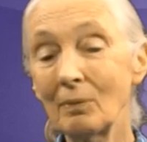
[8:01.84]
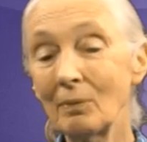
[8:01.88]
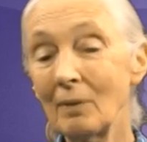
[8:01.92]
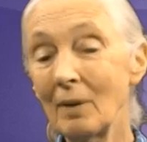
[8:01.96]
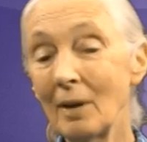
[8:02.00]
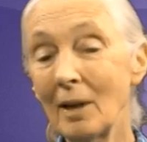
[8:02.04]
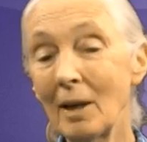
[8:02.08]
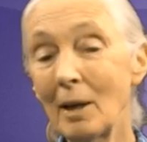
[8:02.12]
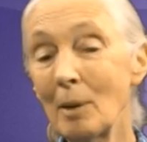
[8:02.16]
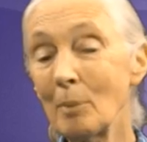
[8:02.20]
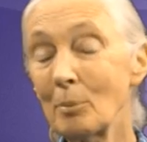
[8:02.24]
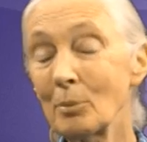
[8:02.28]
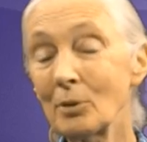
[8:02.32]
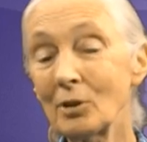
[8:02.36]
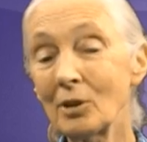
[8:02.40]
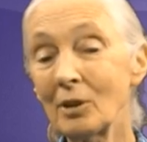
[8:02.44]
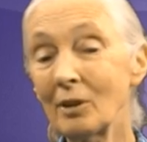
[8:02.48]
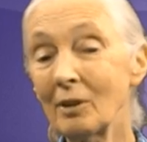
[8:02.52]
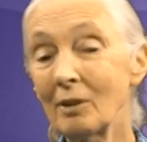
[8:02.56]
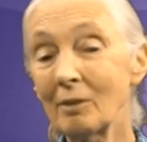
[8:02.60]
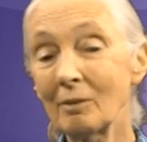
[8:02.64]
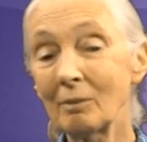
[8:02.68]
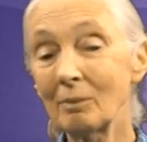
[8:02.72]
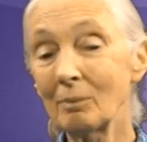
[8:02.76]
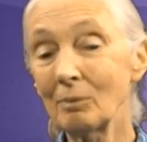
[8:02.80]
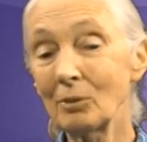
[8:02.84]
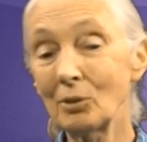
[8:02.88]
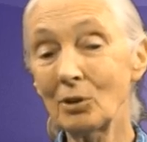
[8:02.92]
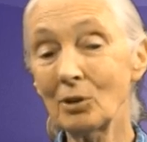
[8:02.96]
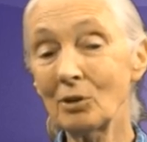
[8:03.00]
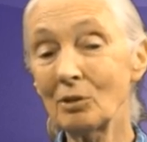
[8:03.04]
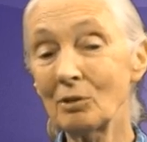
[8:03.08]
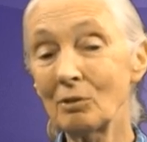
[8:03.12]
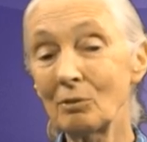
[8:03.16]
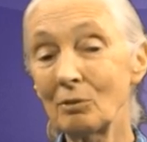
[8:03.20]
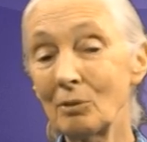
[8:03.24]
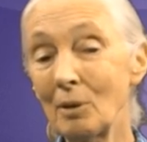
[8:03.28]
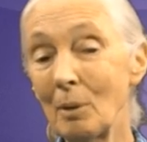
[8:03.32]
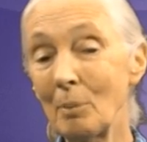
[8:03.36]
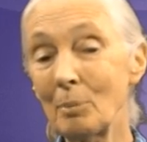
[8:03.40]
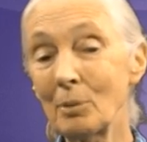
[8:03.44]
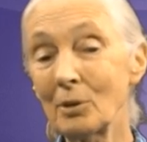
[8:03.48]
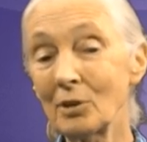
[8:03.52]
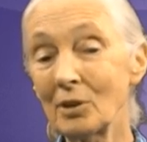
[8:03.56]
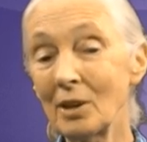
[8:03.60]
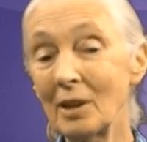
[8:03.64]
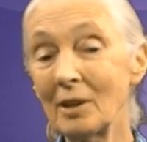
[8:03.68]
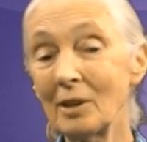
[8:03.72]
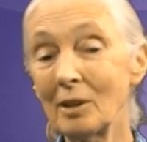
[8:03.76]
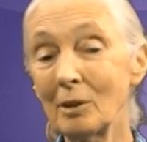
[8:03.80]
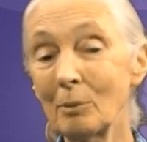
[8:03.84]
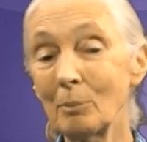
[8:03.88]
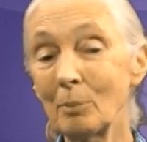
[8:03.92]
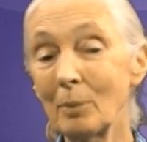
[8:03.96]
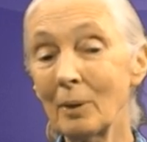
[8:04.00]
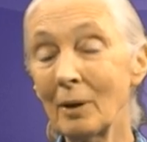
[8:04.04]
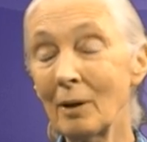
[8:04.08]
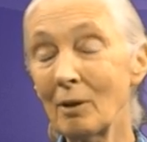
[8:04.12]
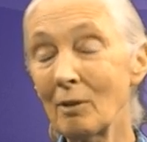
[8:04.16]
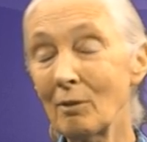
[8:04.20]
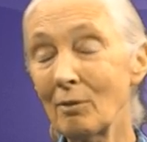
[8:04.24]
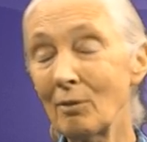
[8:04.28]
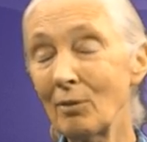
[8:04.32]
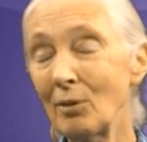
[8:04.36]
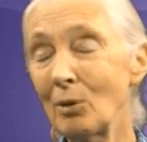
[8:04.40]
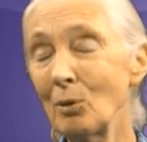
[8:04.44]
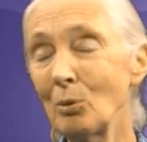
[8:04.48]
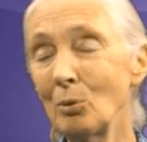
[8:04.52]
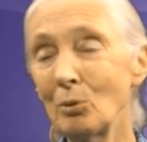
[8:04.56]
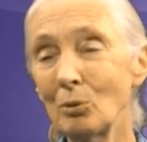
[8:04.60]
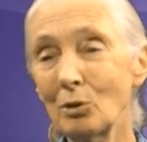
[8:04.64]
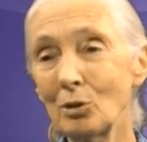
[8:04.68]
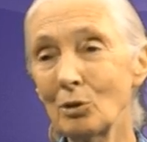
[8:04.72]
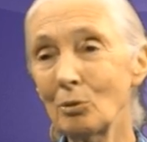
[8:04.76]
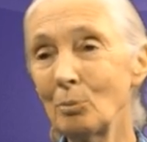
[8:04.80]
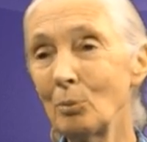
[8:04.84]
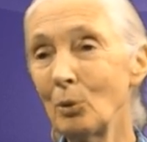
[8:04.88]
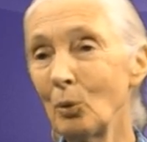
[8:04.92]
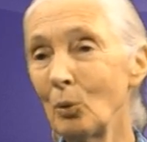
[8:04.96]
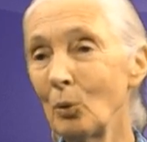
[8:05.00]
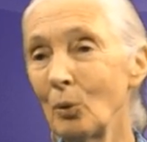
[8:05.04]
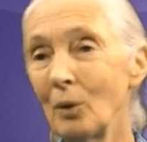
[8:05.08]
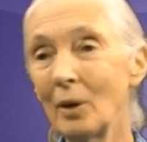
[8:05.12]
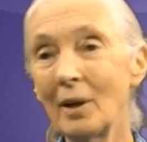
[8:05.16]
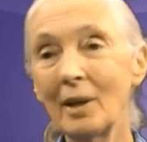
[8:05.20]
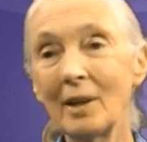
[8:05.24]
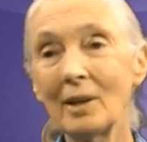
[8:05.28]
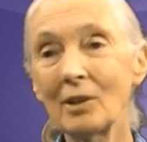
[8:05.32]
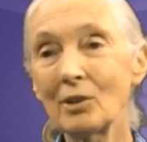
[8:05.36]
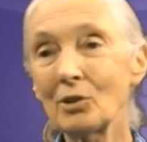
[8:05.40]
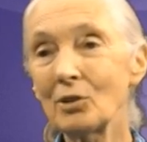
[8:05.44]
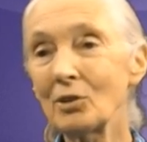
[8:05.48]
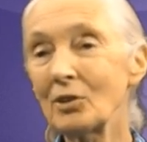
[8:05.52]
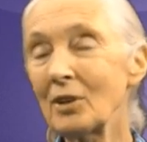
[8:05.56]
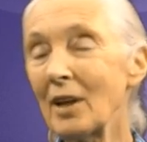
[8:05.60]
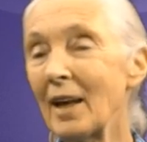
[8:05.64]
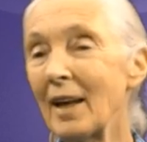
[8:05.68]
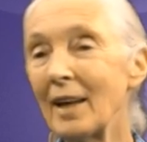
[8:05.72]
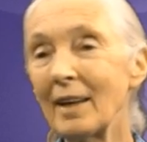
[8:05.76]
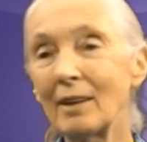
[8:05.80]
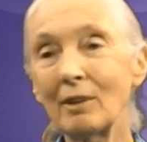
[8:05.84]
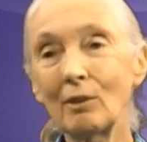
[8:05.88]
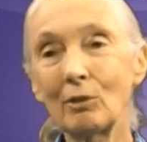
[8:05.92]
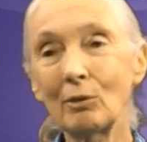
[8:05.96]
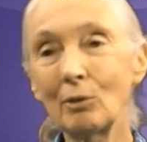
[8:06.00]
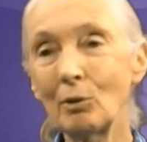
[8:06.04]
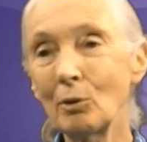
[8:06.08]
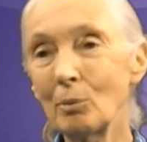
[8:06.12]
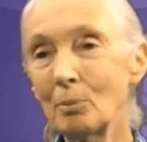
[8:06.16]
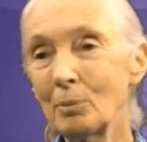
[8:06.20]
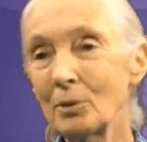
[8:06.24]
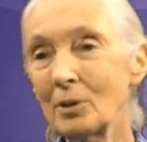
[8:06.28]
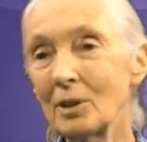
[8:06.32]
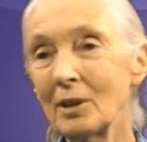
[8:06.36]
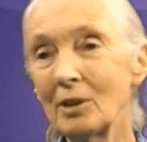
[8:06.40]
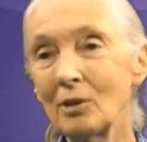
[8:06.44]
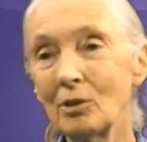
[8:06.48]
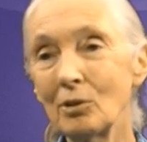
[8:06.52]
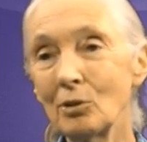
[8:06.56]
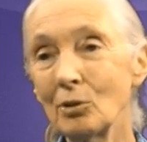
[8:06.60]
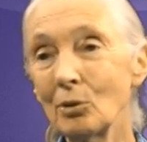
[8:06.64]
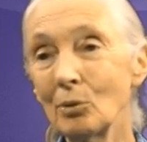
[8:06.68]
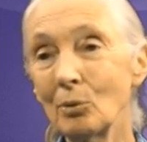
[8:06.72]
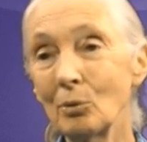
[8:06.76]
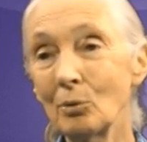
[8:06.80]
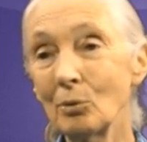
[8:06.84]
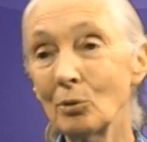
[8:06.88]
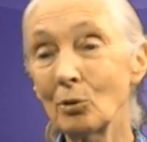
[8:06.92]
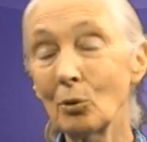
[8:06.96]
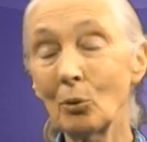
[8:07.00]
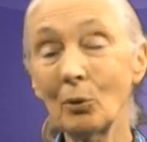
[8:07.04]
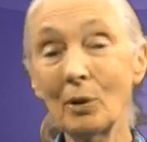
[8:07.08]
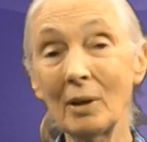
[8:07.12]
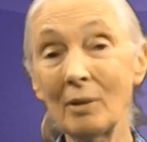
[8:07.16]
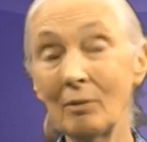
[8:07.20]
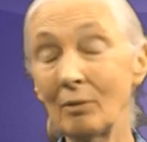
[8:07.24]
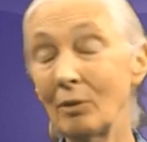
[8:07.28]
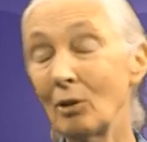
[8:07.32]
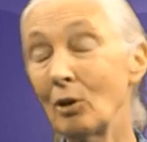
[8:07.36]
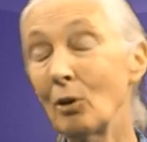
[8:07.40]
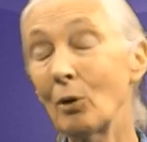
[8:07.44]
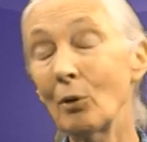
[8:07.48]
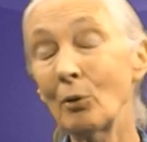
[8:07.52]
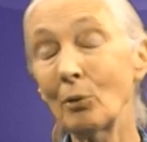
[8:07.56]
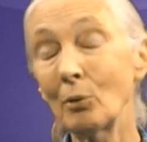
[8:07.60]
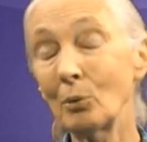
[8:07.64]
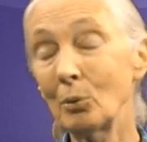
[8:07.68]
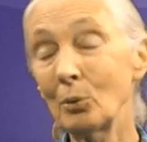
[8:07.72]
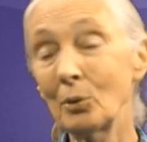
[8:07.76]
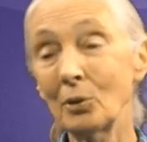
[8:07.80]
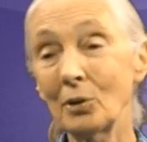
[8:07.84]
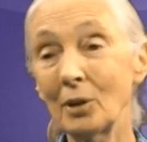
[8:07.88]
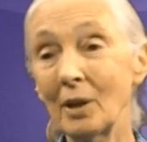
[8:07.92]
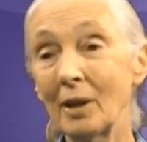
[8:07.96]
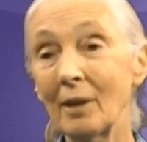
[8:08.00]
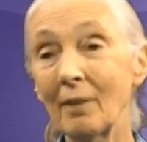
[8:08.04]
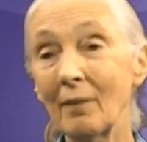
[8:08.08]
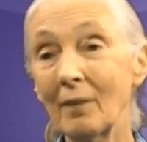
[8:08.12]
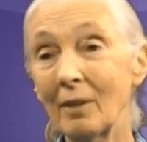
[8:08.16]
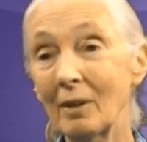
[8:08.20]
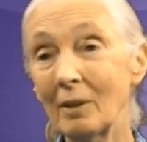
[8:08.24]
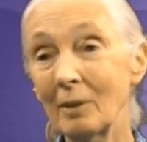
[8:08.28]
apes are just represented by a few small, sad groups in zoos, or even gone altogether?